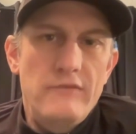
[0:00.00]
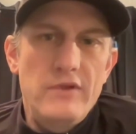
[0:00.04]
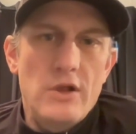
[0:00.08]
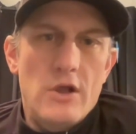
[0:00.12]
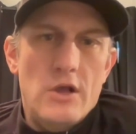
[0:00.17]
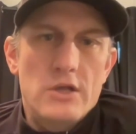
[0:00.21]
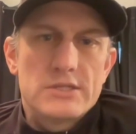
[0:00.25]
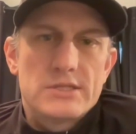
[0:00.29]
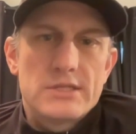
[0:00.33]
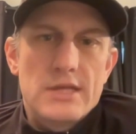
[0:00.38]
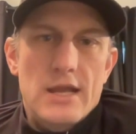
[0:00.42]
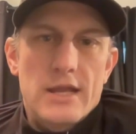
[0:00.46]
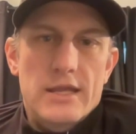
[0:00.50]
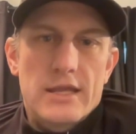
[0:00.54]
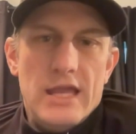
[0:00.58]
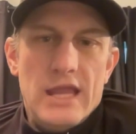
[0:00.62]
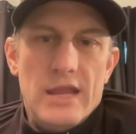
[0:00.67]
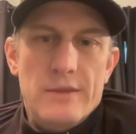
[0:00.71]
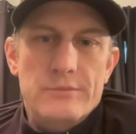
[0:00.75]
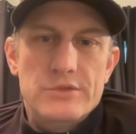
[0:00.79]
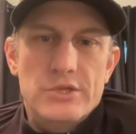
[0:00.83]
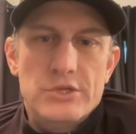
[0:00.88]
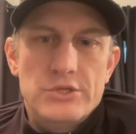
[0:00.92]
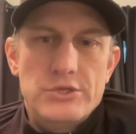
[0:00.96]
All-Star
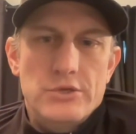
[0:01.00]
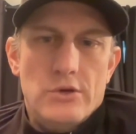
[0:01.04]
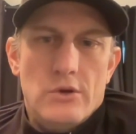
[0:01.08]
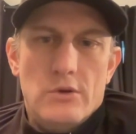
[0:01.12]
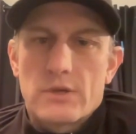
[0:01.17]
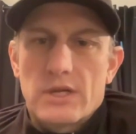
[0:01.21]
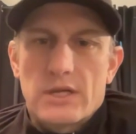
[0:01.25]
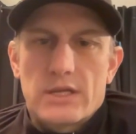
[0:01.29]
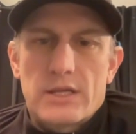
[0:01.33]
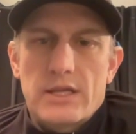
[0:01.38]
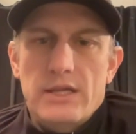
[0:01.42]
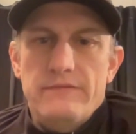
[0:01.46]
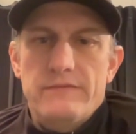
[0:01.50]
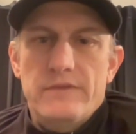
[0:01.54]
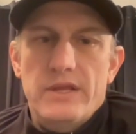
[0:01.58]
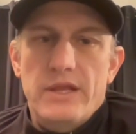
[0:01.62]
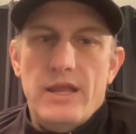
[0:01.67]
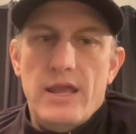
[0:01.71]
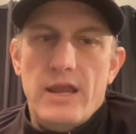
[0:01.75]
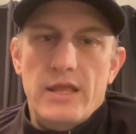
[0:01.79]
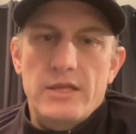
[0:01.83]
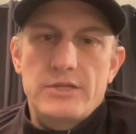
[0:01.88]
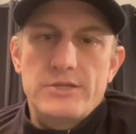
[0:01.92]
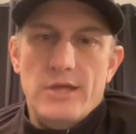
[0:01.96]
game's a joke. Like even the
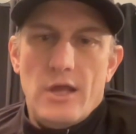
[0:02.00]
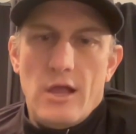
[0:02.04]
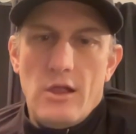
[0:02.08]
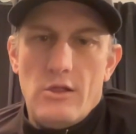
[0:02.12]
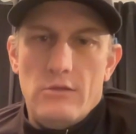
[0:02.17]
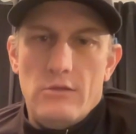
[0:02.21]
NHL